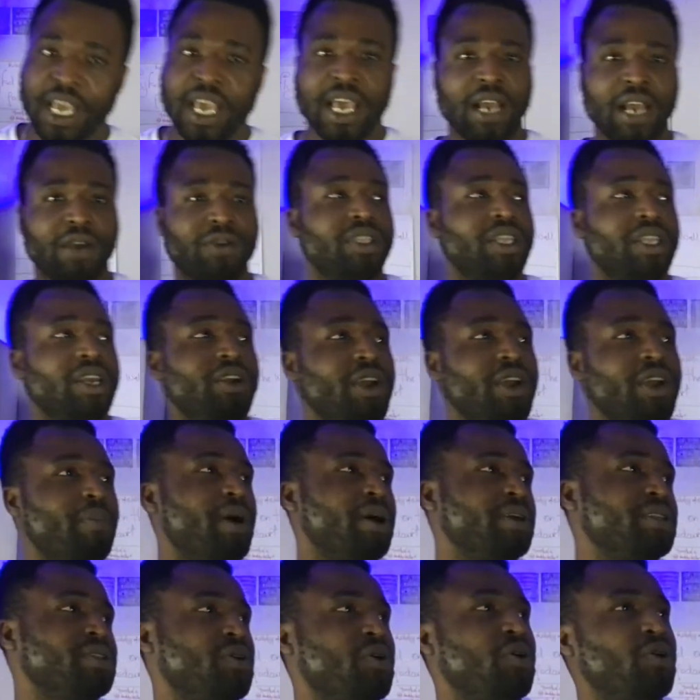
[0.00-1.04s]
I could tell you
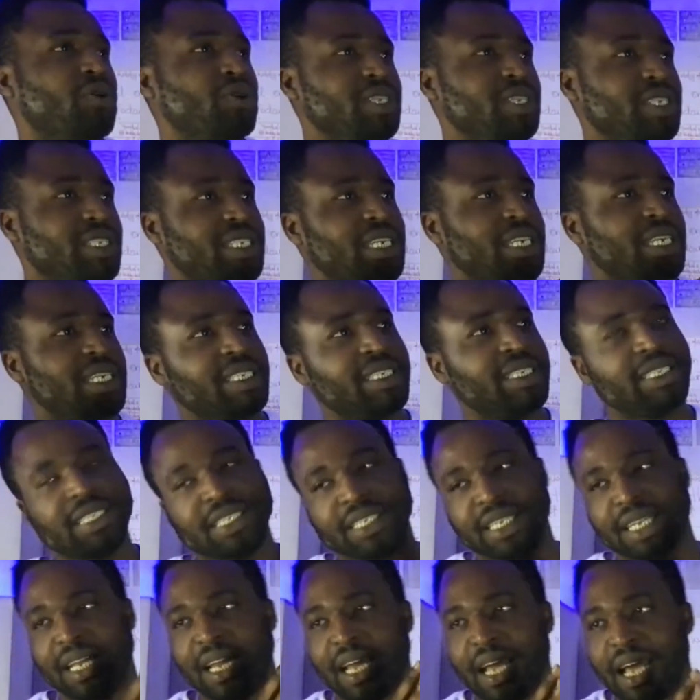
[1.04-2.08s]
about all the changes
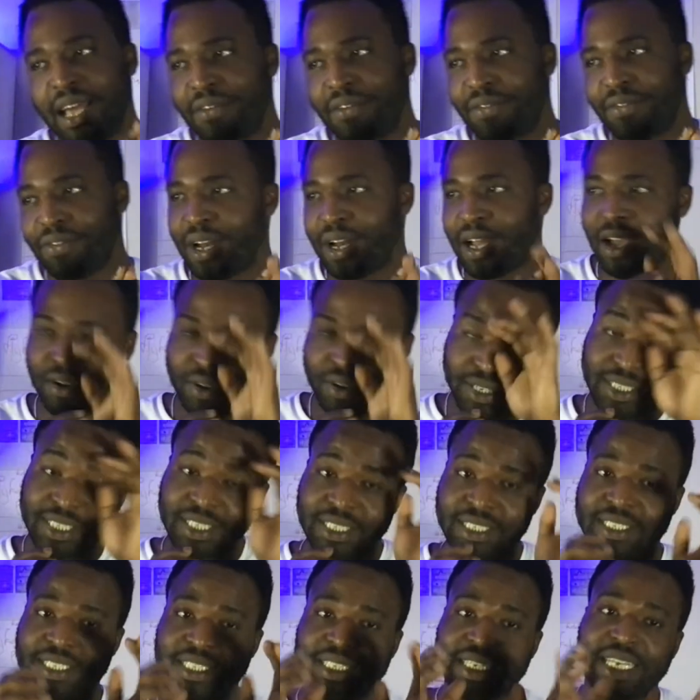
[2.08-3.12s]
in life, on how the
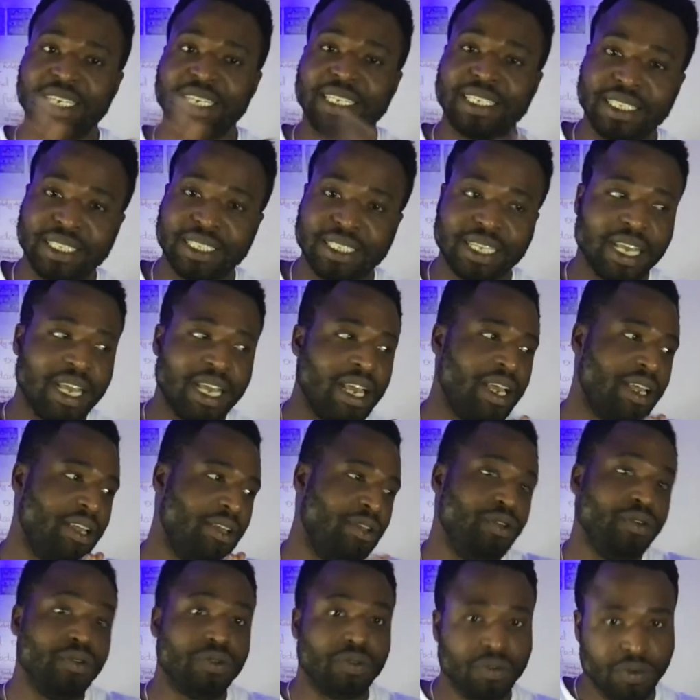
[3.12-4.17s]
thing changes
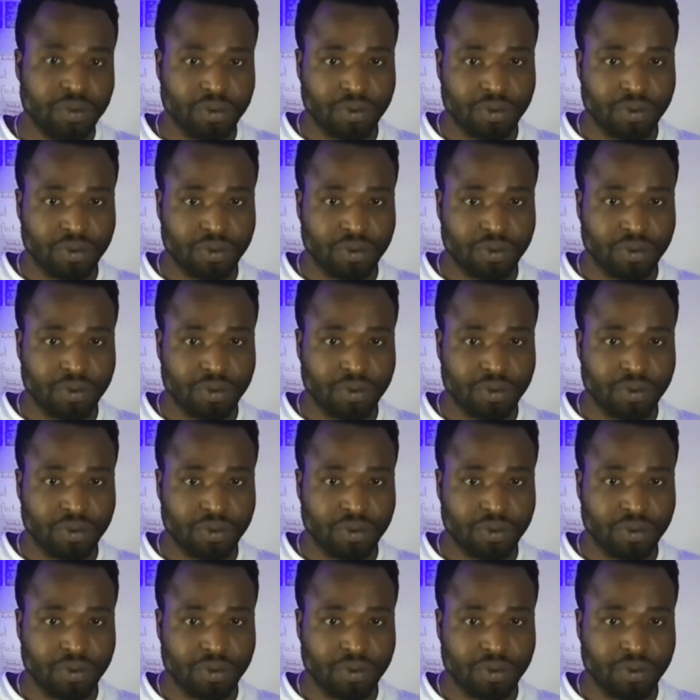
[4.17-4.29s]
you